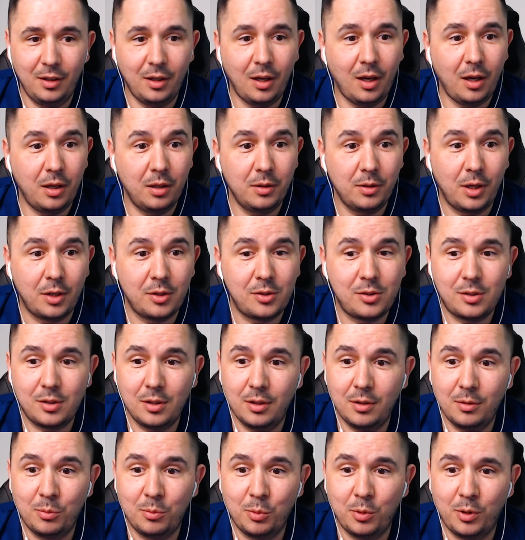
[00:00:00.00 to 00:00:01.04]
Yeah, that's
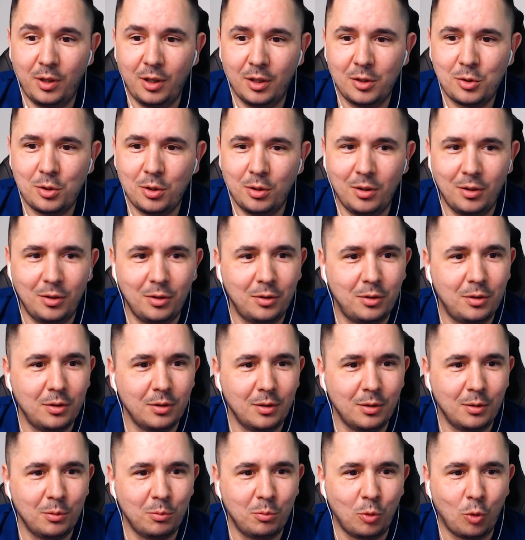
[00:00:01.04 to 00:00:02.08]
an excellent
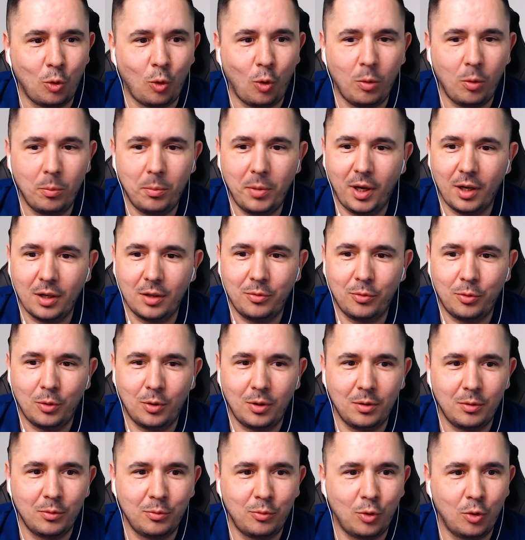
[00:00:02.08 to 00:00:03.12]
rollback
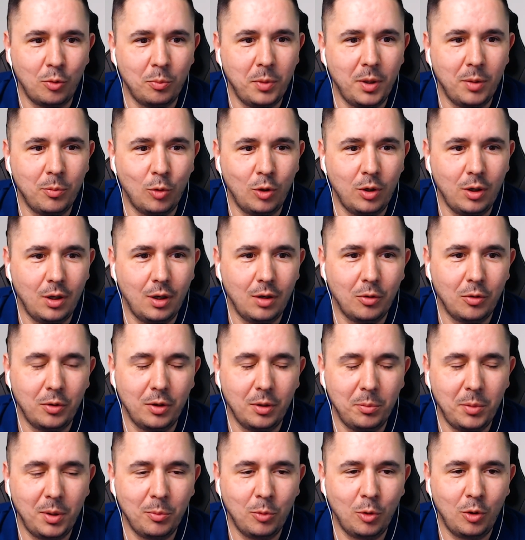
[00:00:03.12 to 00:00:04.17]
for memory, on
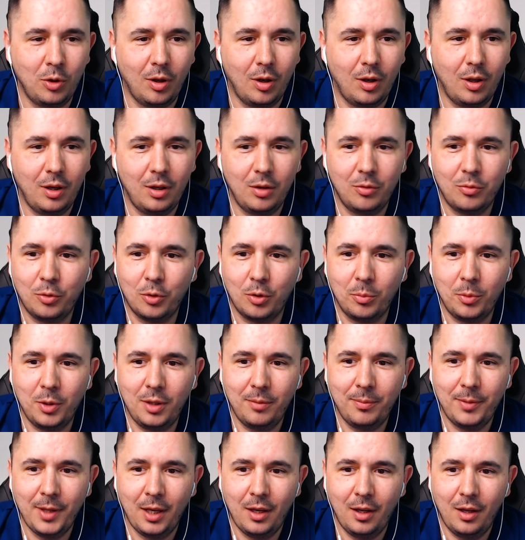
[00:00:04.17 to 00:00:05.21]
the memory lane for
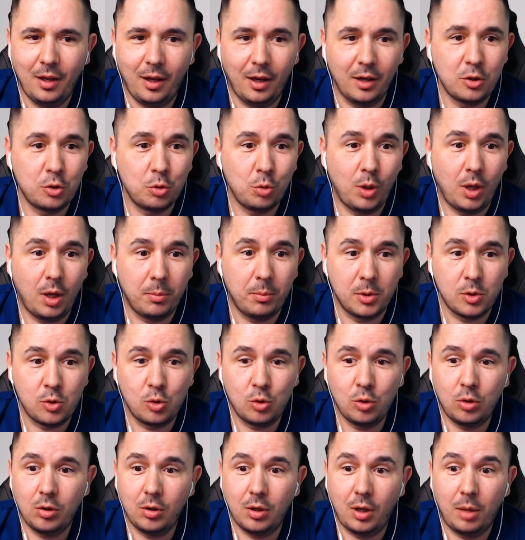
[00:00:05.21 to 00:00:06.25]
me. Actually,
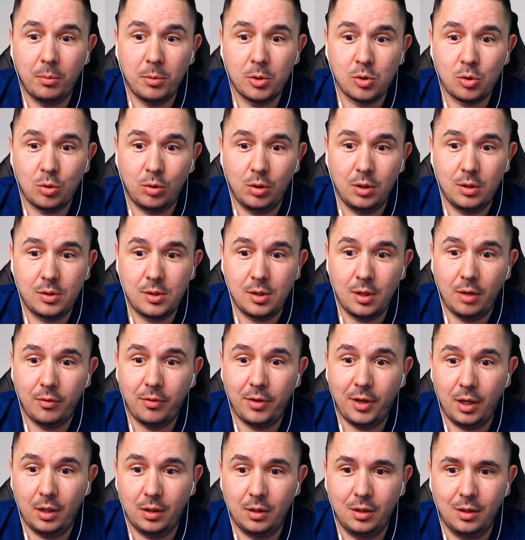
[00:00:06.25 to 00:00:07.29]
Amazon
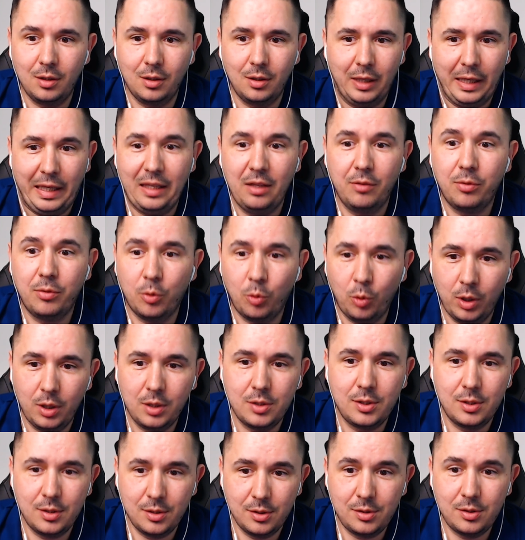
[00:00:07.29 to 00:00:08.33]
itself had the giveaway
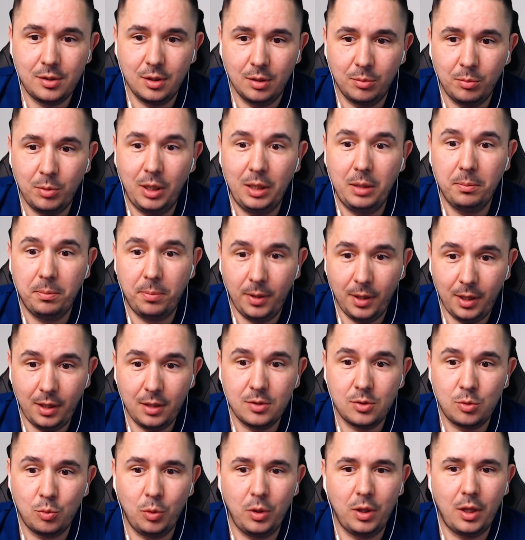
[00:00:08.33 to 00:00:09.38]
system in
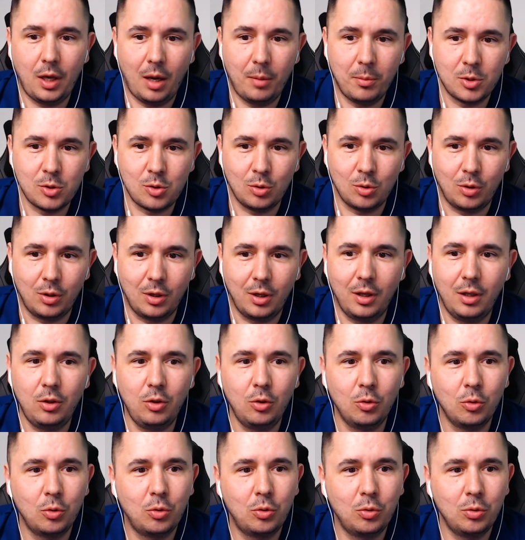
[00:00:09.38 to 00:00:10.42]
place with Amazon, and
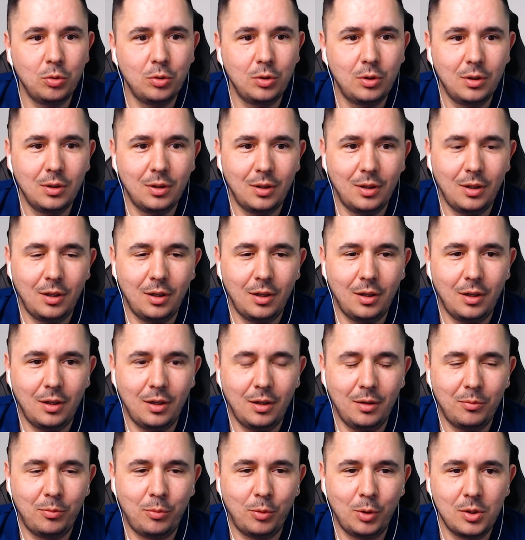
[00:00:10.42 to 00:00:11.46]
you could,
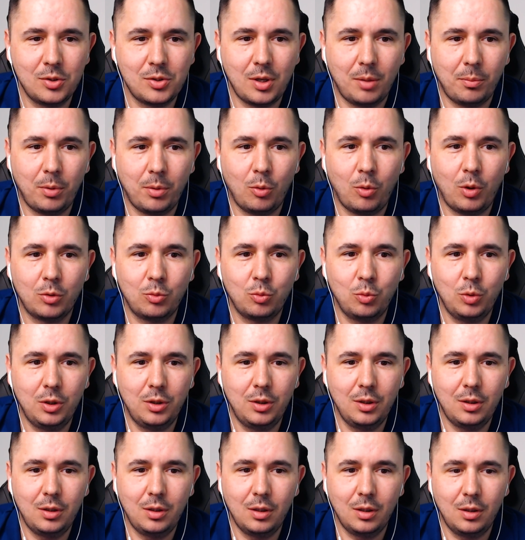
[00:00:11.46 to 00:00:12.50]
for example, what we
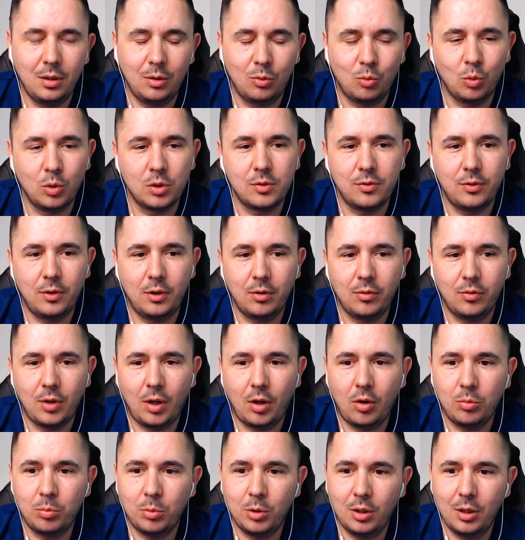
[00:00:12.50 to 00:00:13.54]
did, and it was very
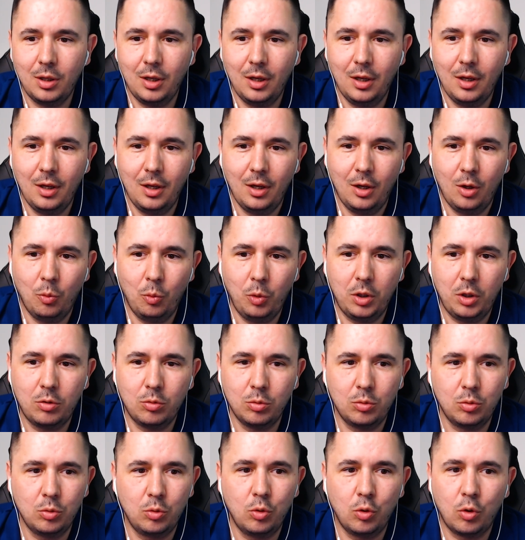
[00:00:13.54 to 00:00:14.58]
valuable. We
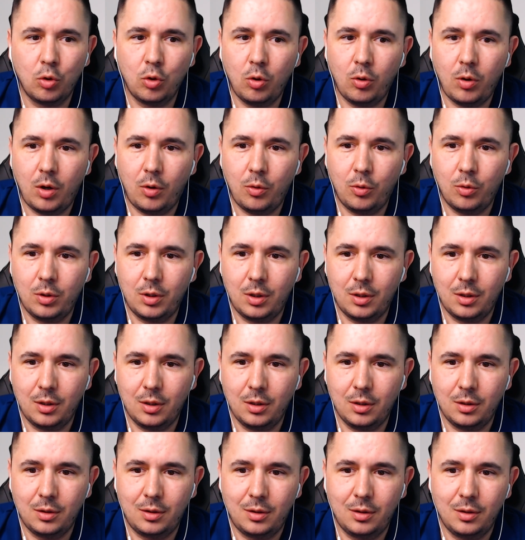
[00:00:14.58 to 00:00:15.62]
could grow
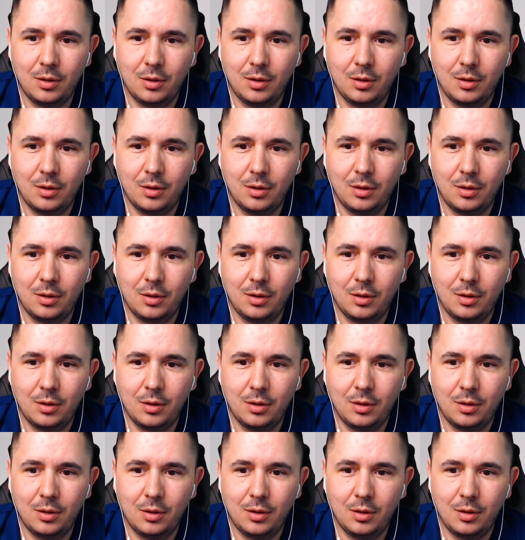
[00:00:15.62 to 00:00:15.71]
our